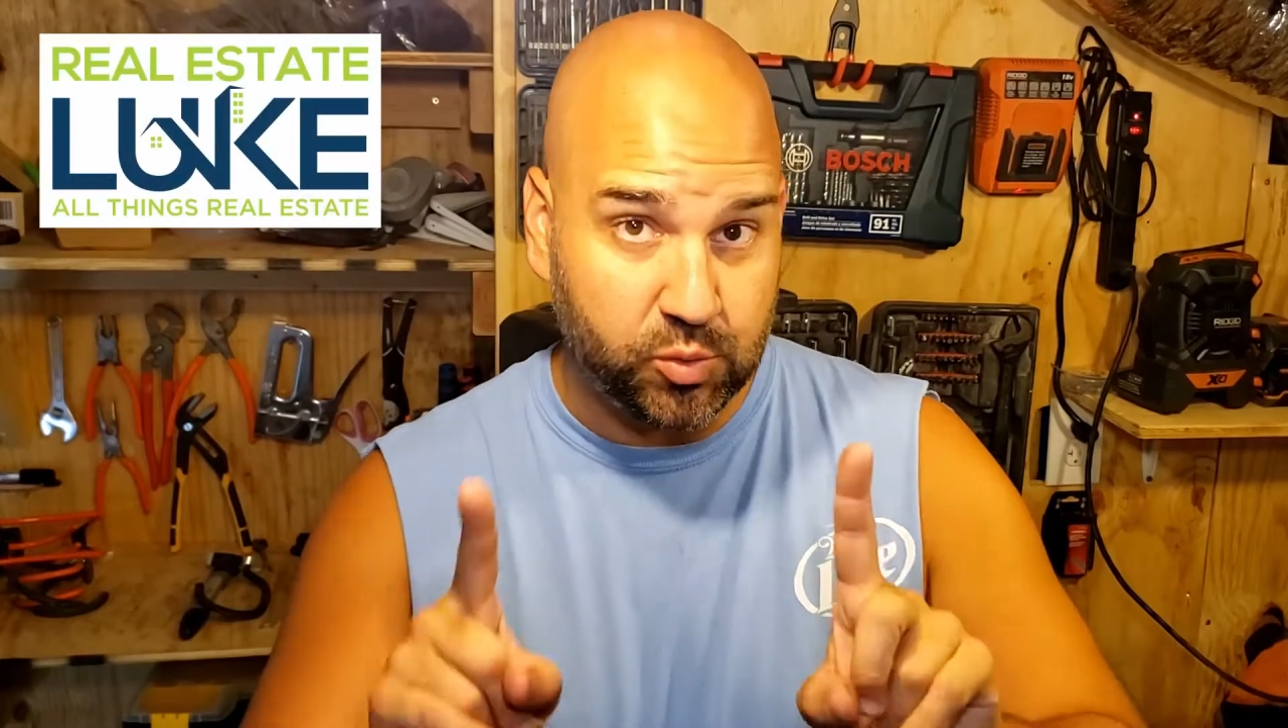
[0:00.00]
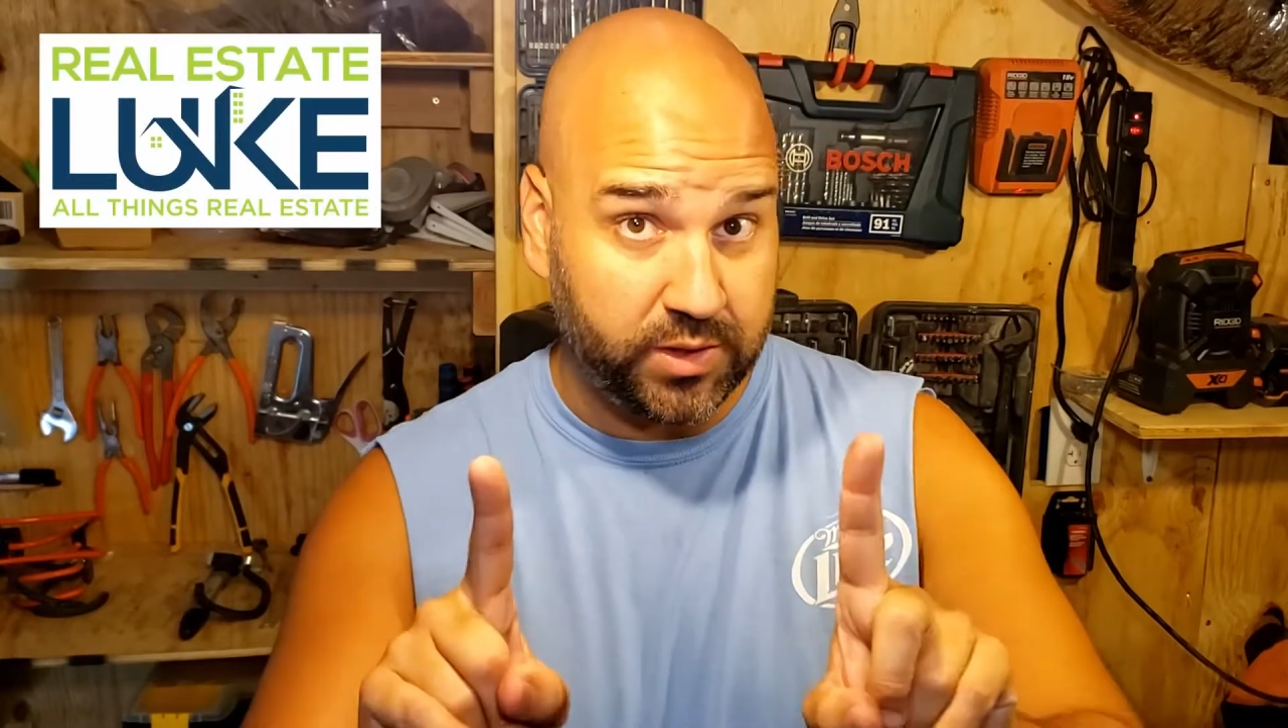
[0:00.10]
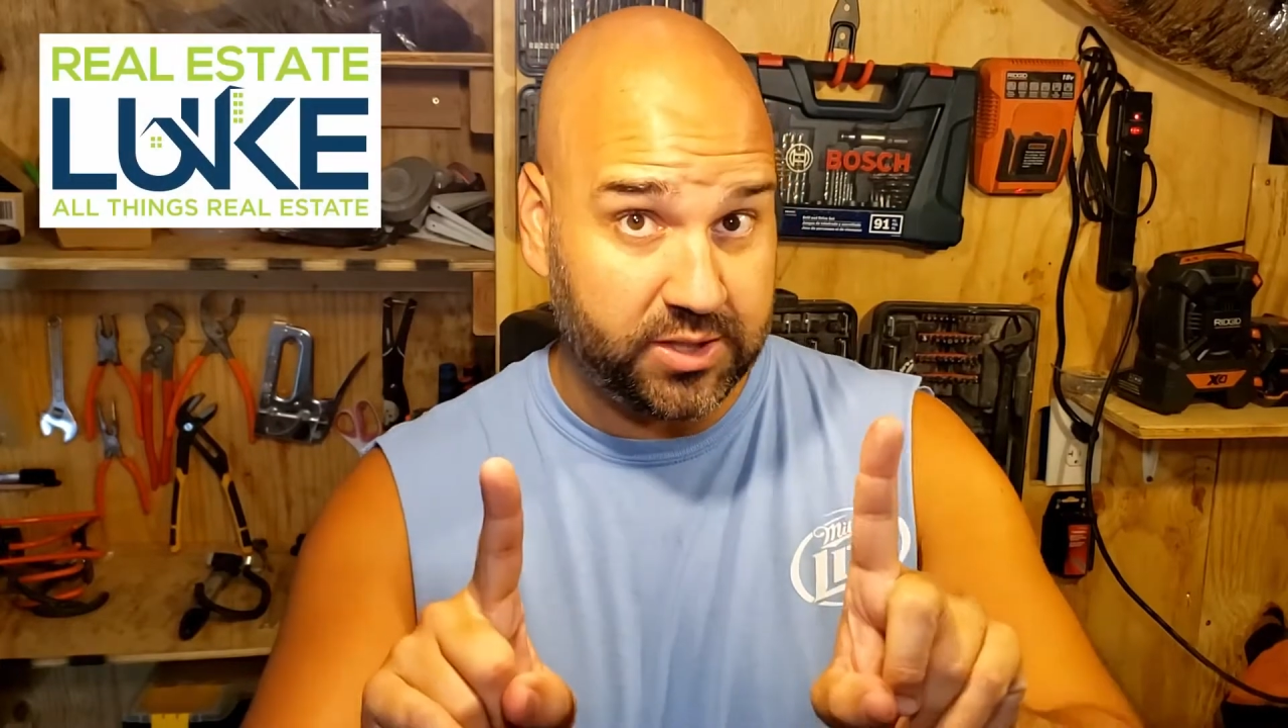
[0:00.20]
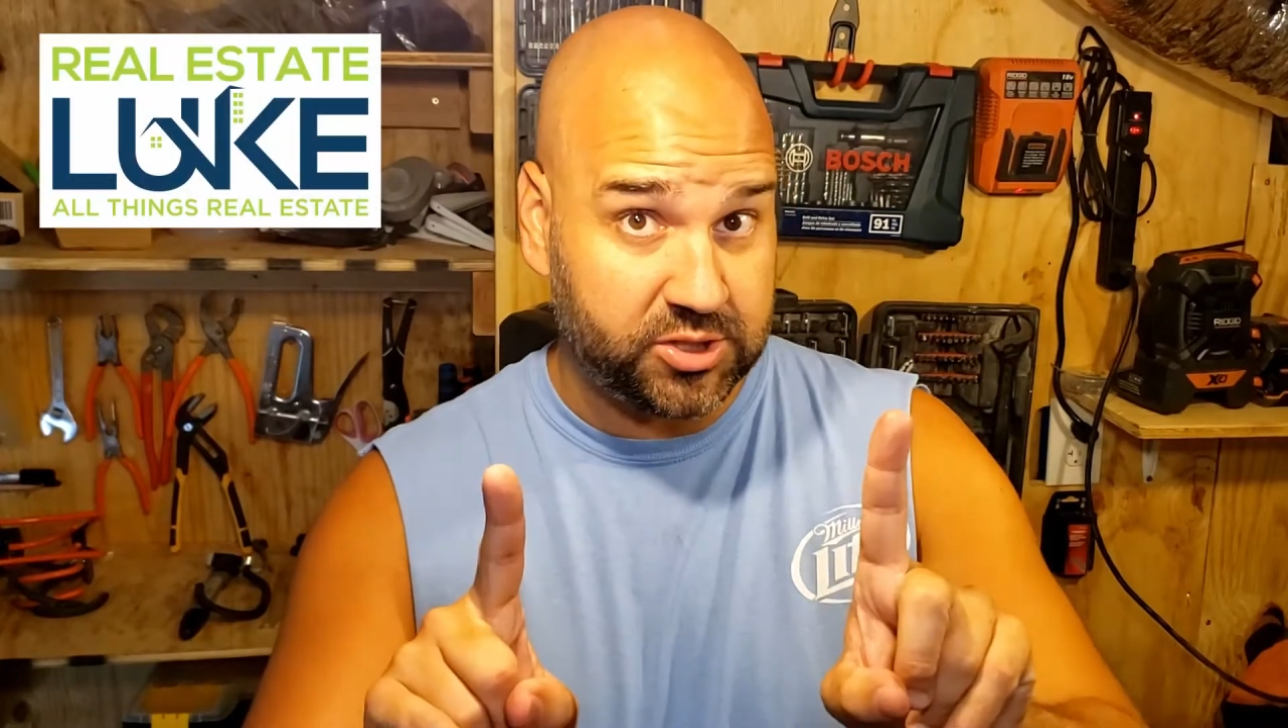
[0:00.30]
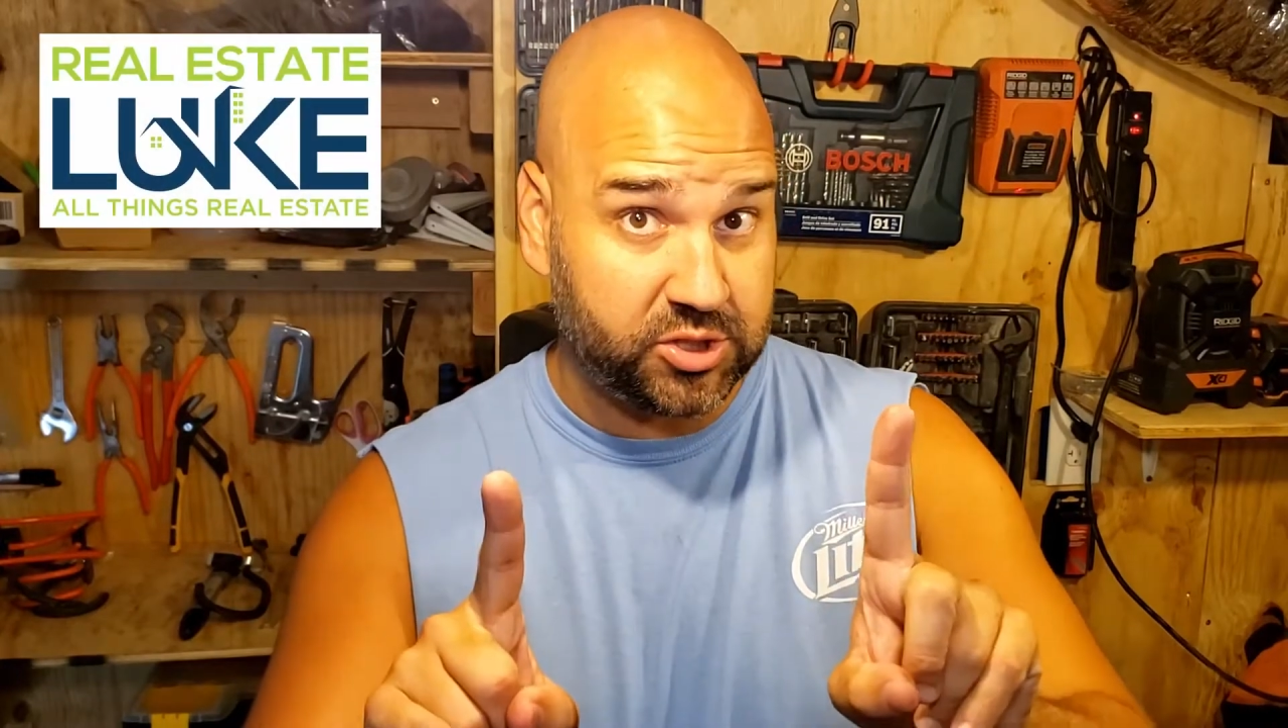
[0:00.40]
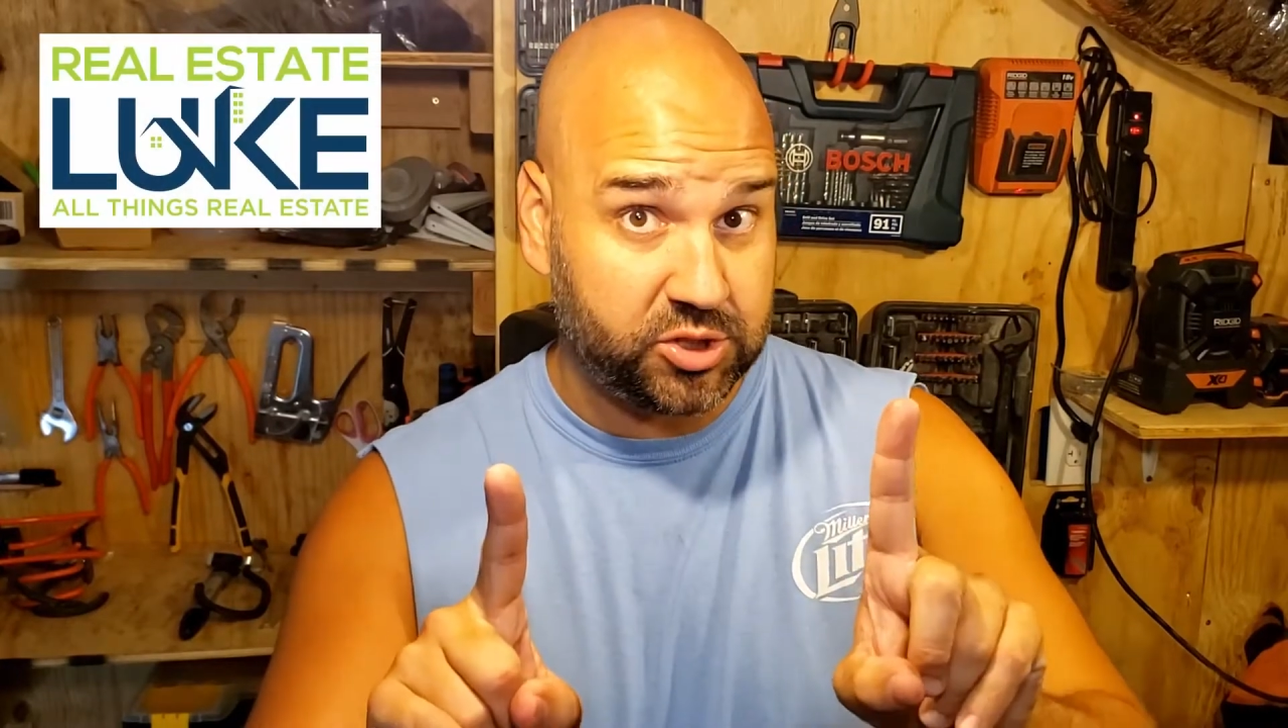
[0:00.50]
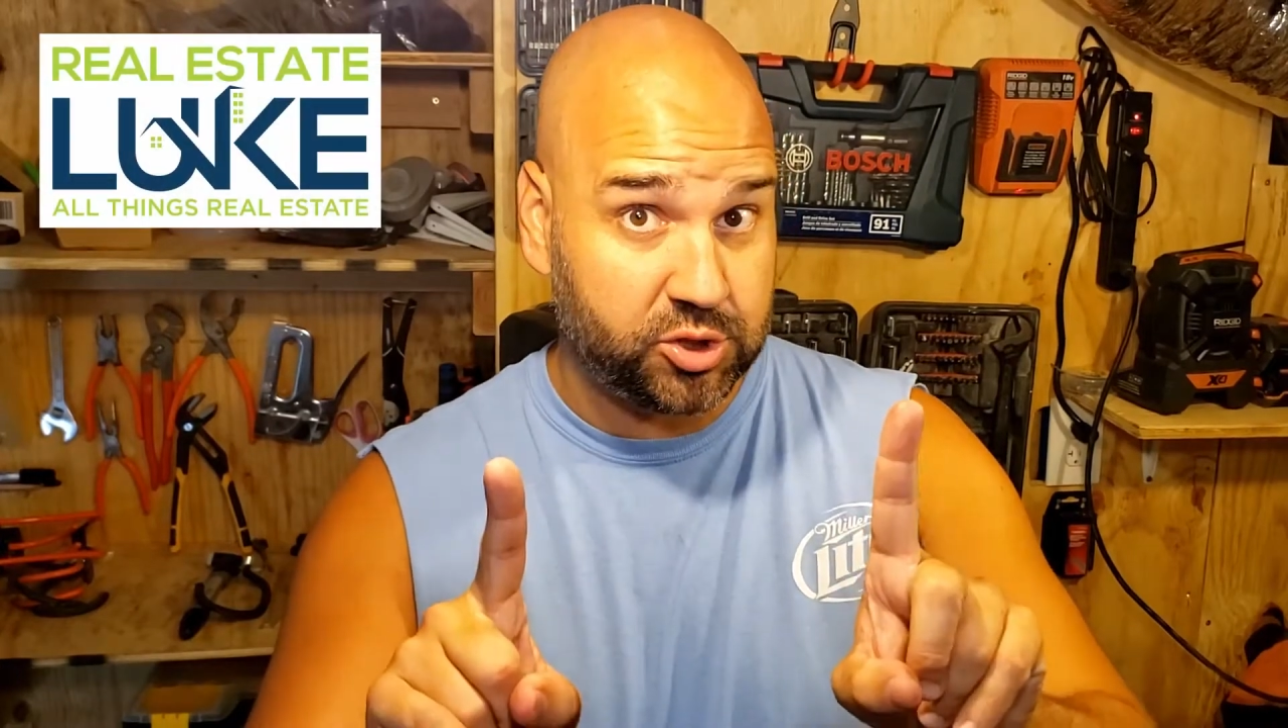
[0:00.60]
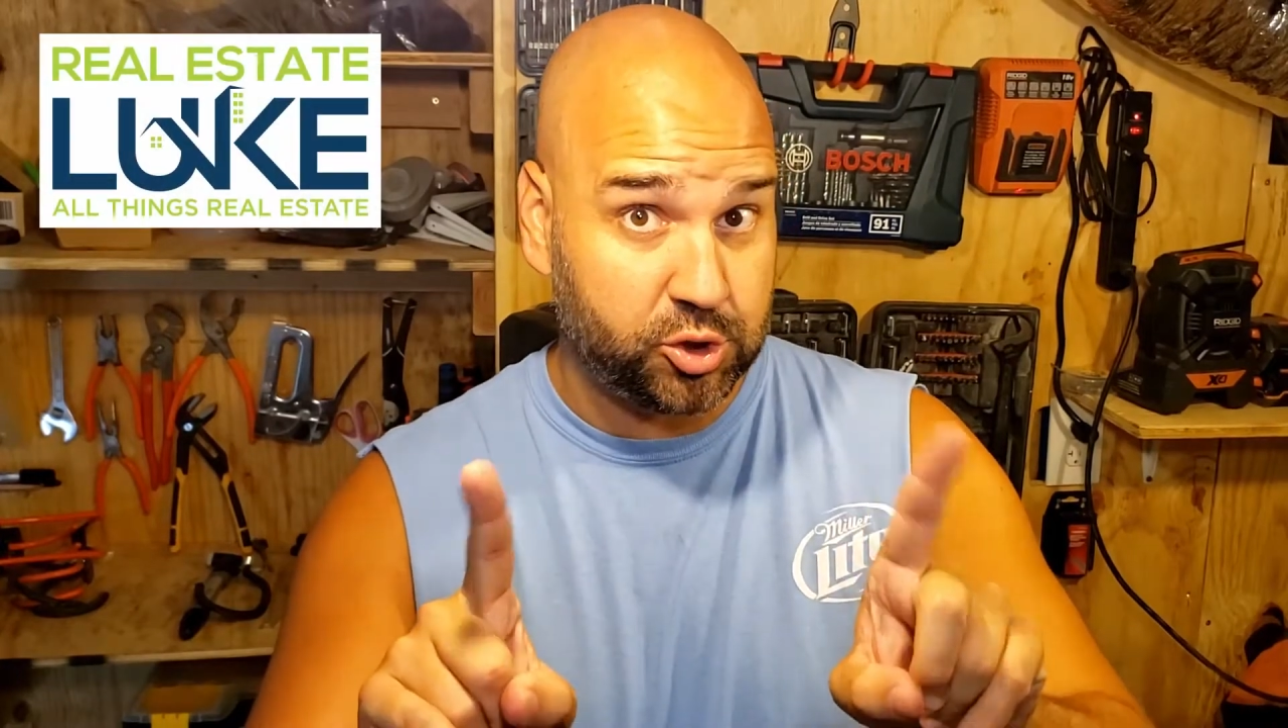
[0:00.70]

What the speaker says: week's